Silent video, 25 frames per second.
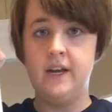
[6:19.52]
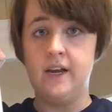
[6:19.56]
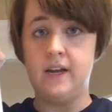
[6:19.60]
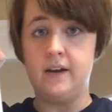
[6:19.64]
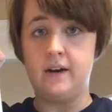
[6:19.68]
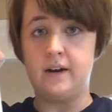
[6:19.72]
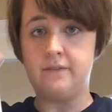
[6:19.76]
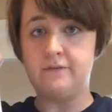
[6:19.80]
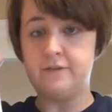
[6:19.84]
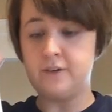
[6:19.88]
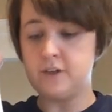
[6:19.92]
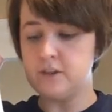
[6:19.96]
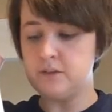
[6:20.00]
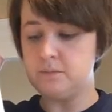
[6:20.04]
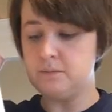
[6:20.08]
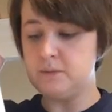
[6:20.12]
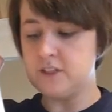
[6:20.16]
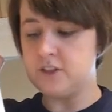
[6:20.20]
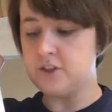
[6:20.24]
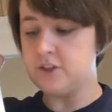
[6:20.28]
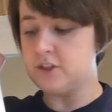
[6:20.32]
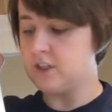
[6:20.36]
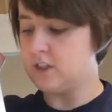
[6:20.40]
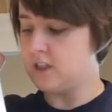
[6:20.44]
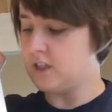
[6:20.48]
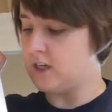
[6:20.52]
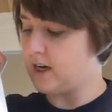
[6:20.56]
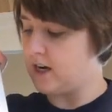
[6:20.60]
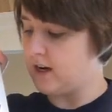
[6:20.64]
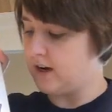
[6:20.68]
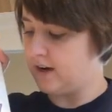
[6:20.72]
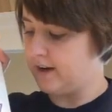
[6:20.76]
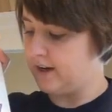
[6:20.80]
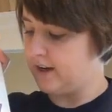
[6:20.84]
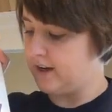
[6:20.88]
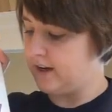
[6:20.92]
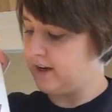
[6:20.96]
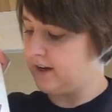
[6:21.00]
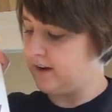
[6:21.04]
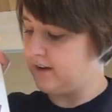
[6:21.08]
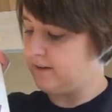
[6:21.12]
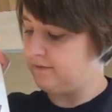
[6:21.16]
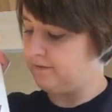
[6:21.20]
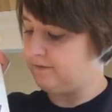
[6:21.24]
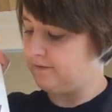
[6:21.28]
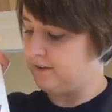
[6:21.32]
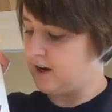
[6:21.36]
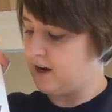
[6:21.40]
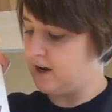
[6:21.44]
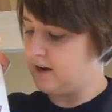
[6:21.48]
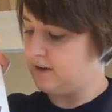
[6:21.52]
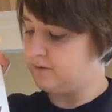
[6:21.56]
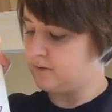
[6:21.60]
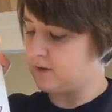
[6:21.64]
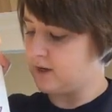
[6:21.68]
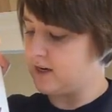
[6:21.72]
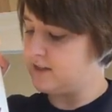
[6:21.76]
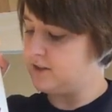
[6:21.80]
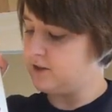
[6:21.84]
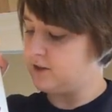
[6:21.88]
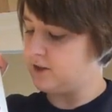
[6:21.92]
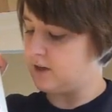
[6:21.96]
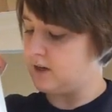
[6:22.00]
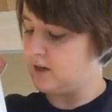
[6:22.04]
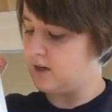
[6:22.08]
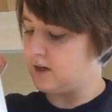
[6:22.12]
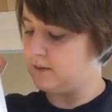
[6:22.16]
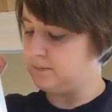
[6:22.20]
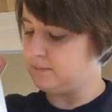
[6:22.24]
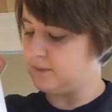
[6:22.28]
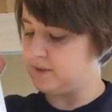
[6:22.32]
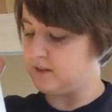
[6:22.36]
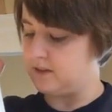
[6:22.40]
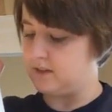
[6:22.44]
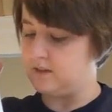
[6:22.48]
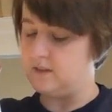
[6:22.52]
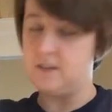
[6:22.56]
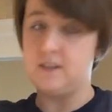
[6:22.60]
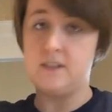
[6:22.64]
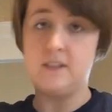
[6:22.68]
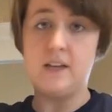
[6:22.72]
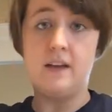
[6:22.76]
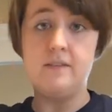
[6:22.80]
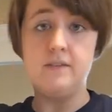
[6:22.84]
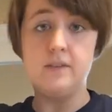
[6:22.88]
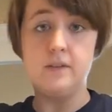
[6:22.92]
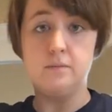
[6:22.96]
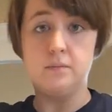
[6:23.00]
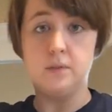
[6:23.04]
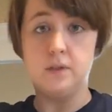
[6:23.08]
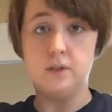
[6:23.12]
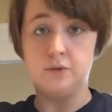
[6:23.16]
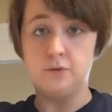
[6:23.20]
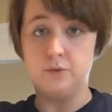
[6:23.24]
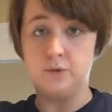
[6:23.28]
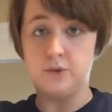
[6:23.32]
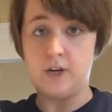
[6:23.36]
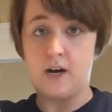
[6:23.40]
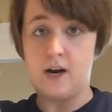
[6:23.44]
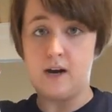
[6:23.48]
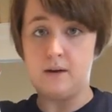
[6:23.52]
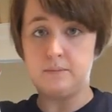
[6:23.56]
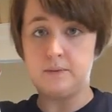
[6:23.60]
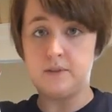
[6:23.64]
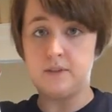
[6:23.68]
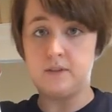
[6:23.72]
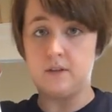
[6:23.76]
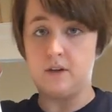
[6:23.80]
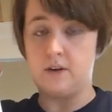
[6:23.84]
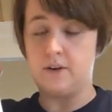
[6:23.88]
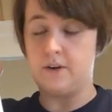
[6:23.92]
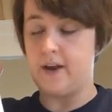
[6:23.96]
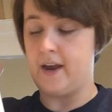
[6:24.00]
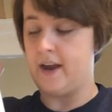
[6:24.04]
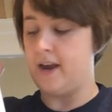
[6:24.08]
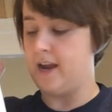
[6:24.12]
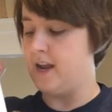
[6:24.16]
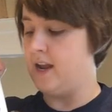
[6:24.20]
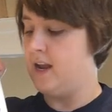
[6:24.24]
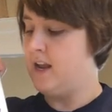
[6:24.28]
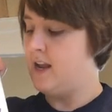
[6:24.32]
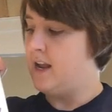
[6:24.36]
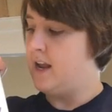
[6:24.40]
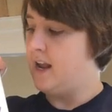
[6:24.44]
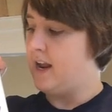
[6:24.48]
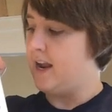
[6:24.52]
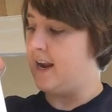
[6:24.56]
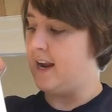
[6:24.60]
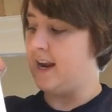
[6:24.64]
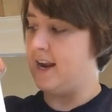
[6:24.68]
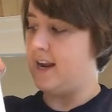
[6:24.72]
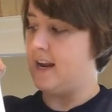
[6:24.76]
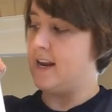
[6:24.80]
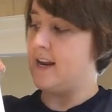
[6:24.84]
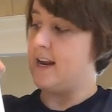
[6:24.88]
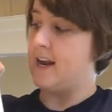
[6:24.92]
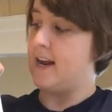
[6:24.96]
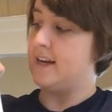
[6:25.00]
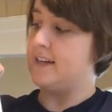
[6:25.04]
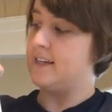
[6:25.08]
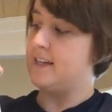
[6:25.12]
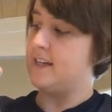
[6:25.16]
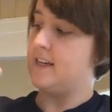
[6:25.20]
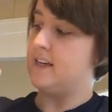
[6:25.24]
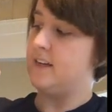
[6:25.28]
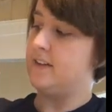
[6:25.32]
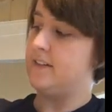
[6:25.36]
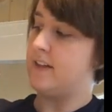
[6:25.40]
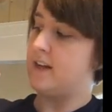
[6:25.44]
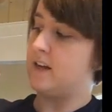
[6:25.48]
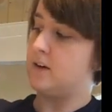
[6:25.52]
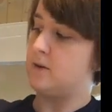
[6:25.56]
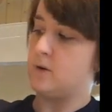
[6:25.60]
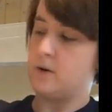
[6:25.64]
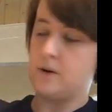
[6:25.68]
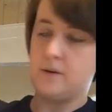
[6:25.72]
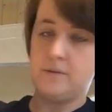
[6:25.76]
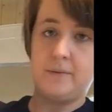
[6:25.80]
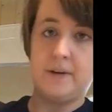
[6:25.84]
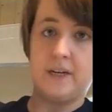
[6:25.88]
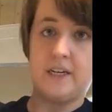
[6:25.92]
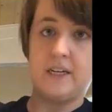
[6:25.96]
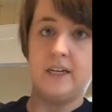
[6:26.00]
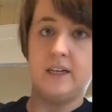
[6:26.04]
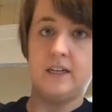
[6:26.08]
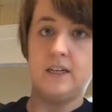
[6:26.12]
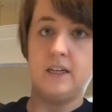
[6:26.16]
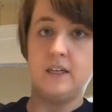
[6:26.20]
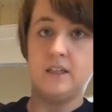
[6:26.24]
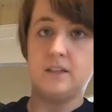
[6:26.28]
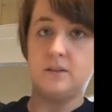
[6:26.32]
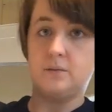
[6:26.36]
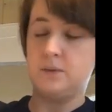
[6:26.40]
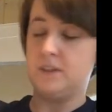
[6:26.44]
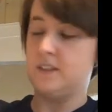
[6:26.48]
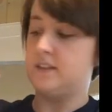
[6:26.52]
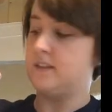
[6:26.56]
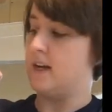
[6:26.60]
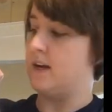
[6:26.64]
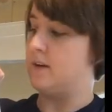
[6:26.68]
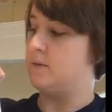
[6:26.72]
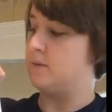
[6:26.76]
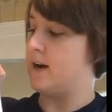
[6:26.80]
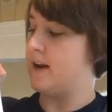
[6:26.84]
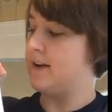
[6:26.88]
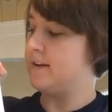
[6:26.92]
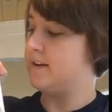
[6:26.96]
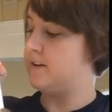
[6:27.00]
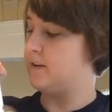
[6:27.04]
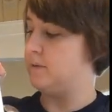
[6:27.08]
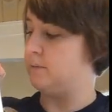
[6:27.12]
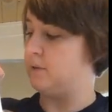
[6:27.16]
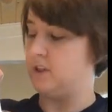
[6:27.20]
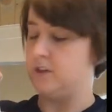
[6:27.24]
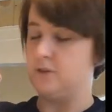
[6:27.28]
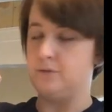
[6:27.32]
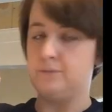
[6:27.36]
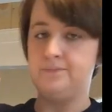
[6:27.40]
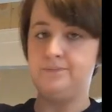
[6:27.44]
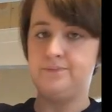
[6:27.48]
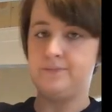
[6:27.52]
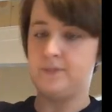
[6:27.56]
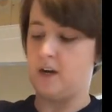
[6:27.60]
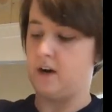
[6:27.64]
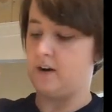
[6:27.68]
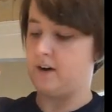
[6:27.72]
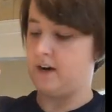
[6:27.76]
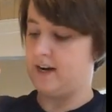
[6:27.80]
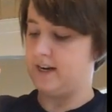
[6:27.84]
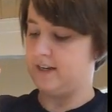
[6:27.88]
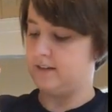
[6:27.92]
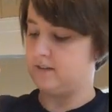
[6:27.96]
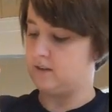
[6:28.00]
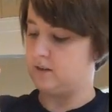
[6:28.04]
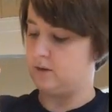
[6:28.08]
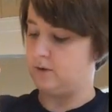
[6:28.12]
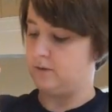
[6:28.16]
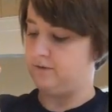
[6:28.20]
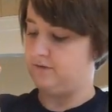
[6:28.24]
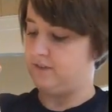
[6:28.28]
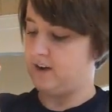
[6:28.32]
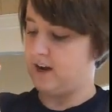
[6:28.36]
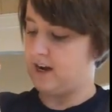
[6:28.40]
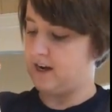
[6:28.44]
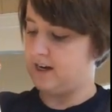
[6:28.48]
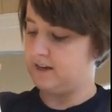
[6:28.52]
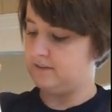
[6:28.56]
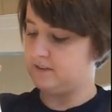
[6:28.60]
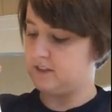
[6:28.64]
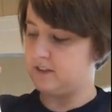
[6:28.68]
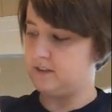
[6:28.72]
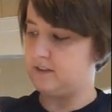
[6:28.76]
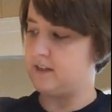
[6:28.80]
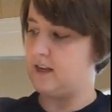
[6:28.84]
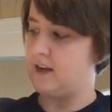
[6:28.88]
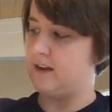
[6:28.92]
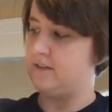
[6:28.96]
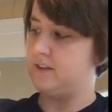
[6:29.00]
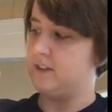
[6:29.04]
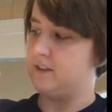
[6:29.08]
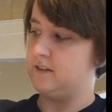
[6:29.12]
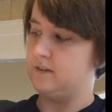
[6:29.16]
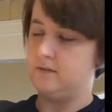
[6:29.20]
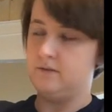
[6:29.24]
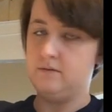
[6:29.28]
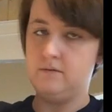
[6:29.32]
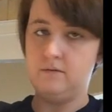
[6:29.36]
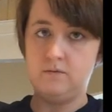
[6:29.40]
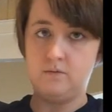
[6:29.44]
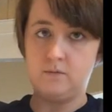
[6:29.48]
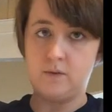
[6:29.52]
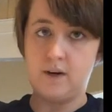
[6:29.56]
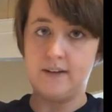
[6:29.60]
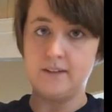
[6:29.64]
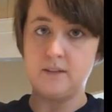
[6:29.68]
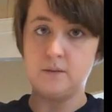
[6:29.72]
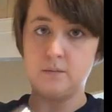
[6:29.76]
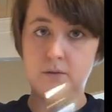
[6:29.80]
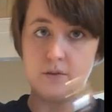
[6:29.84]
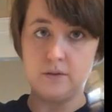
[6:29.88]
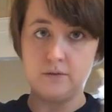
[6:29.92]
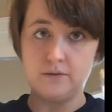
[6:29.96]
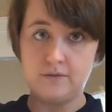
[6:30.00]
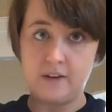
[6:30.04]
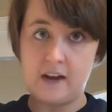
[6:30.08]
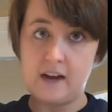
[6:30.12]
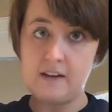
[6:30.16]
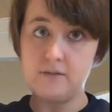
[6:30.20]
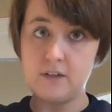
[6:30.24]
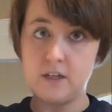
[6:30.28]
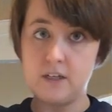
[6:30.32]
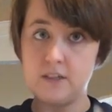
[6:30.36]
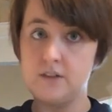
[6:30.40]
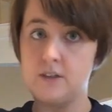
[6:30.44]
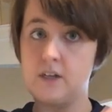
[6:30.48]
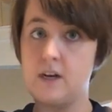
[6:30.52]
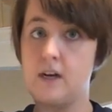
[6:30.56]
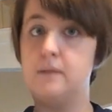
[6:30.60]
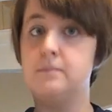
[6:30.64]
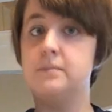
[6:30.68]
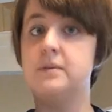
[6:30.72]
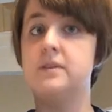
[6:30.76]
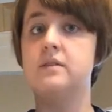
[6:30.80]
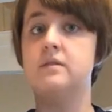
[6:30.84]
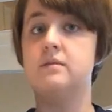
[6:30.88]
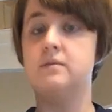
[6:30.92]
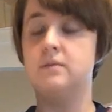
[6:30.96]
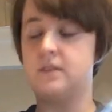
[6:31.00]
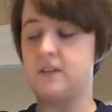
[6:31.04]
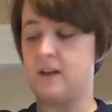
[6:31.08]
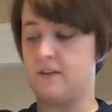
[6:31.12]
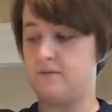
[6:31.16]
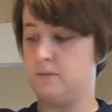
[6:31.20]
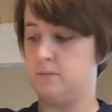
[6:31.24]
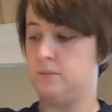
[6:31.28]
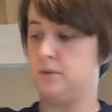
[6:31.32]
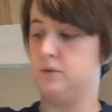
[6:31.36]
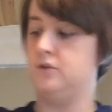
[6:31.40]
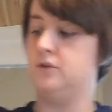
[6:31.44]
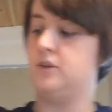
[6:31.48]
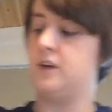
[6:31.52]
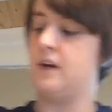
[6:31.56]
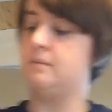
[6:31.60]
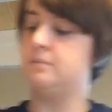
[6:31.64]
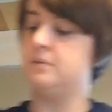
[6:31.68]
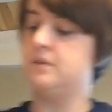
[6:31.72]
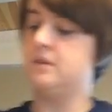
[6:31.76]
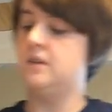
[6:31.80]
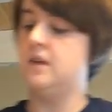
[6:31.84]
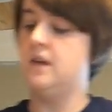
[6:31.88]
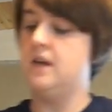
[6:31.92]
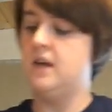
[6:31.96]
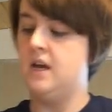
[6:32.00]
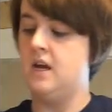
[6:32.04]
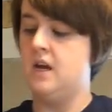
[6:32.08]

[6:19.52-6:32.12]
in our first mixture, I did 5 red drops and 7 blue drops, okay? And I did it in that order because we said red to blue. All right, so 5 to 7, red to blue. 5 red drops, 7 blue drops.